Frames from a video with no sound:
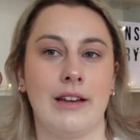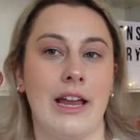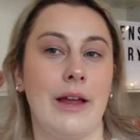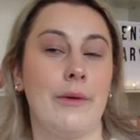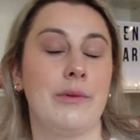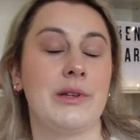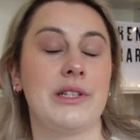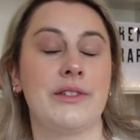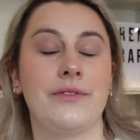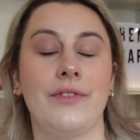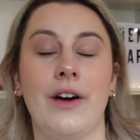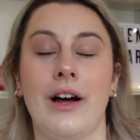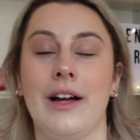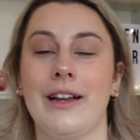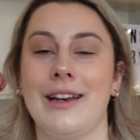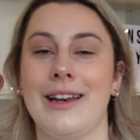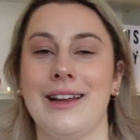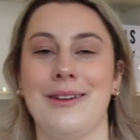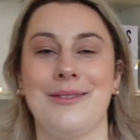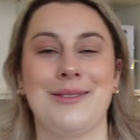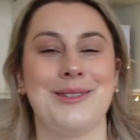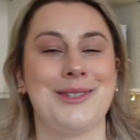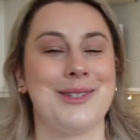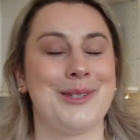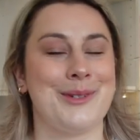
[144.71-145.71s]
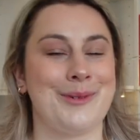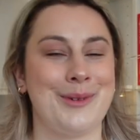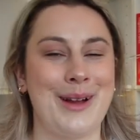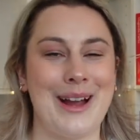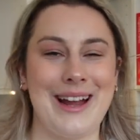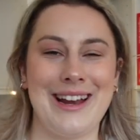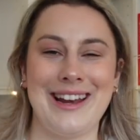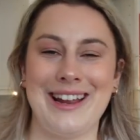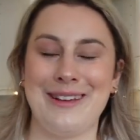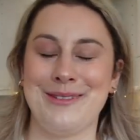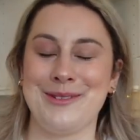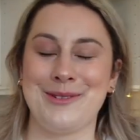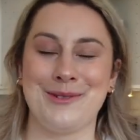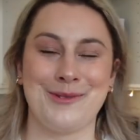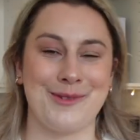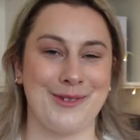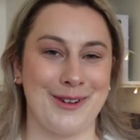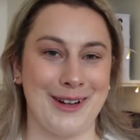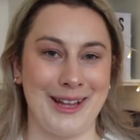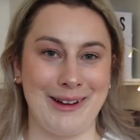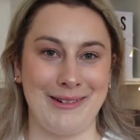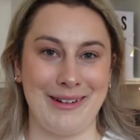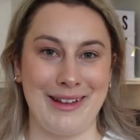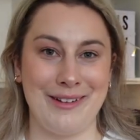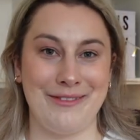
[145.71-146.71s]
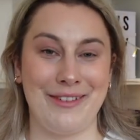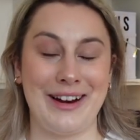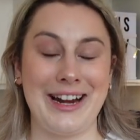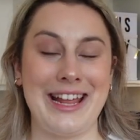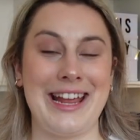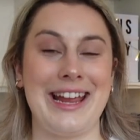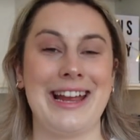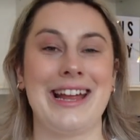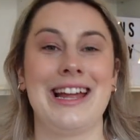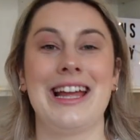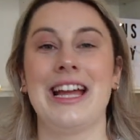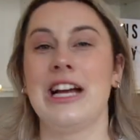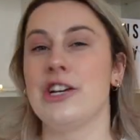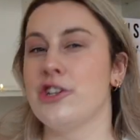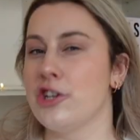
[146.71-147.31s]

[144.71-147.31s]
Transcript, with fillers: It was fun, it was sweet, it was really, really funny.